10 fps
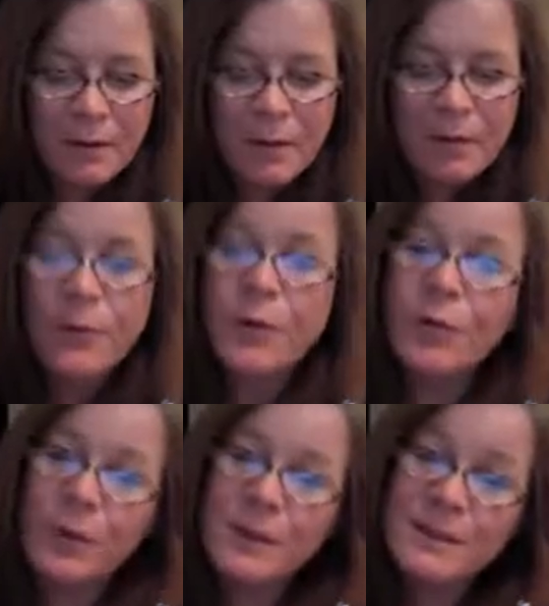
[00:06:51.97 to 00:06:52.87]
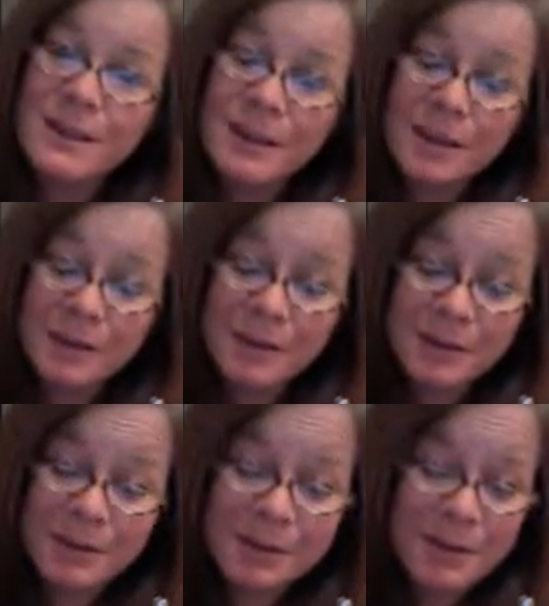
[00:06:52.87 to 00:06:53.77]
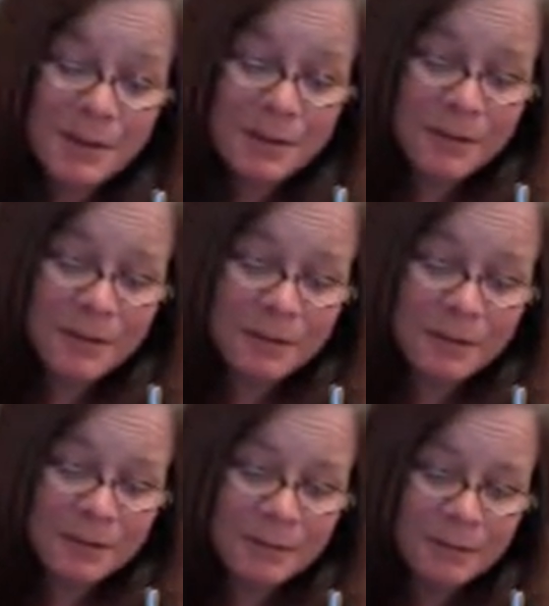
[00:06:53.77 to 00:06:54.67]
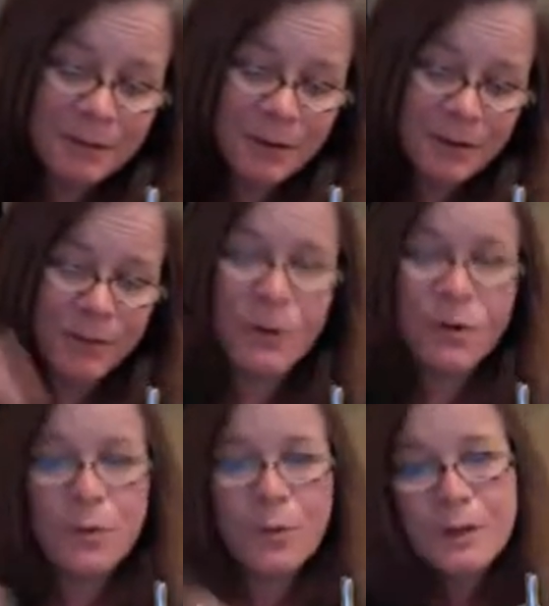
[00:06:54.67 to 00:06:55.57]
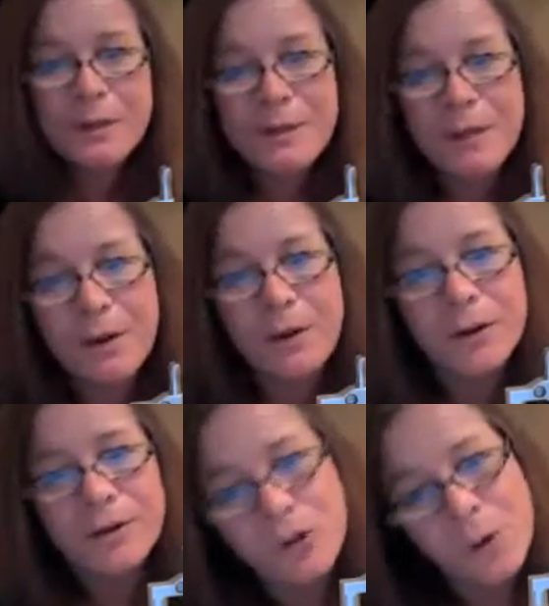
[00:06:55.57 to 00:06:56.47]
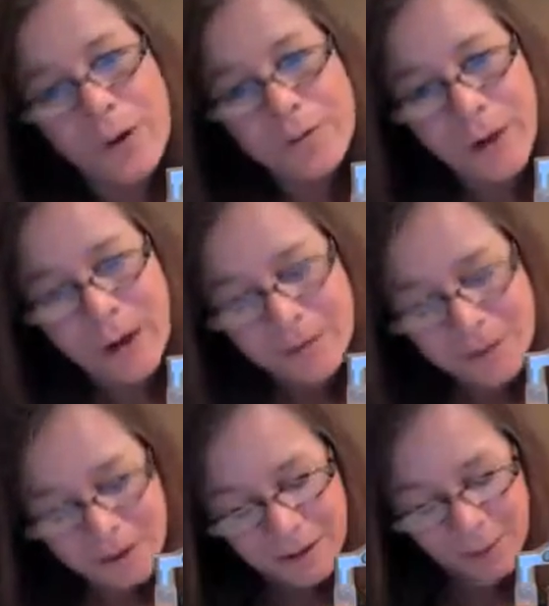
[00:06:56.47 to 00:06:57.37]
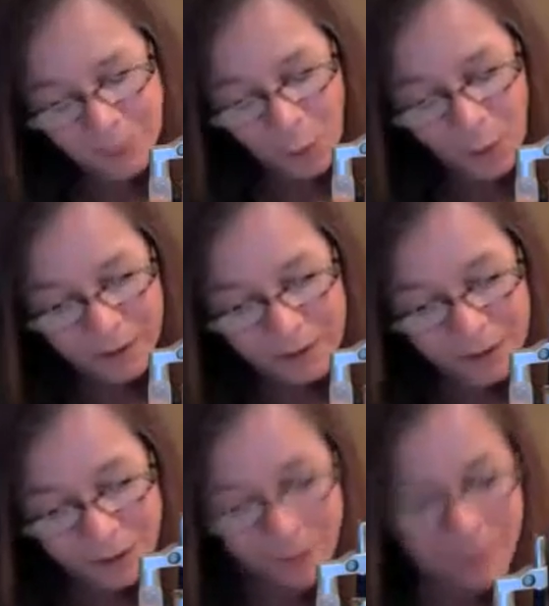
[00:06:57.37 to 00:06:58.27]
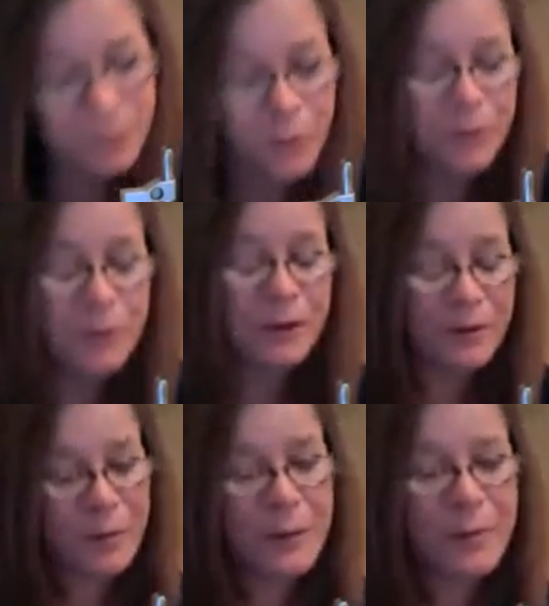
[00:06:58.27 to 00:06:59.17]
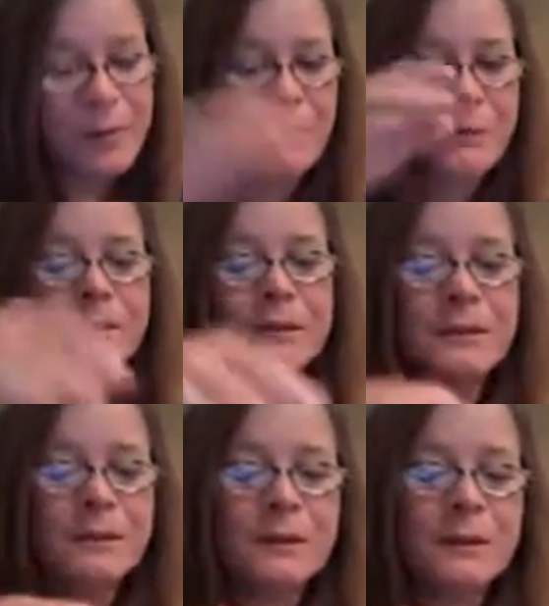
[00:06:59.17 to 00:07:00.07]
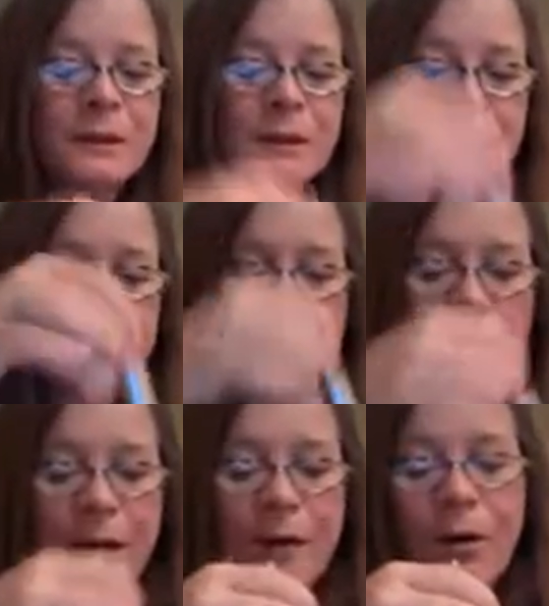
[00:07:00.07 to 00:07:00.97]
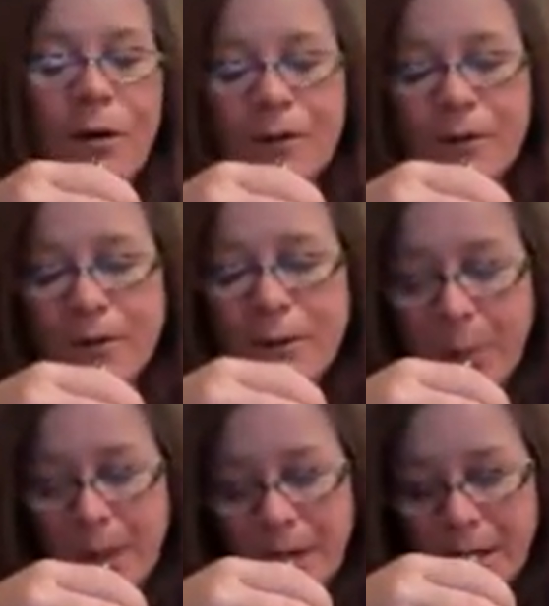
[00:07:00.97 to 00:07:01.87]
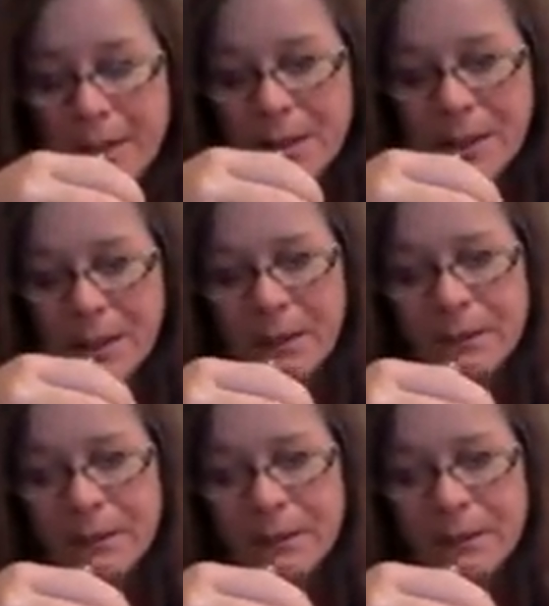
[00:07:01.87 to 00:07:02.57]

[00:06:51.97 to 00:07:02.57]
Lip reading: And for grins and giggles, those of you who want to see it on a Joy 510, I'm going to do it for you. Give me a moment. Let's take it off at the P18.